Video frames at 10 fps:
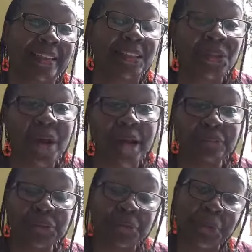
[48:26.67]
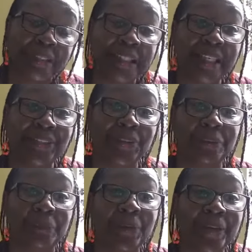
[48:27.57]
So I'm still going to get to
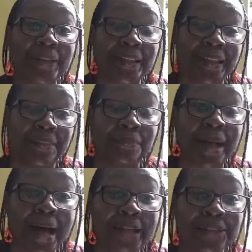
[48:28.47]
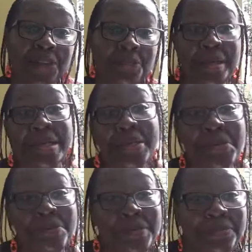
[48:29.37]
the point, the part of being a
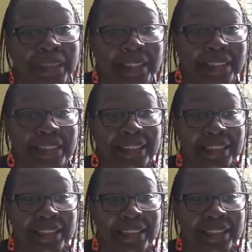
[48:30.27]
human being.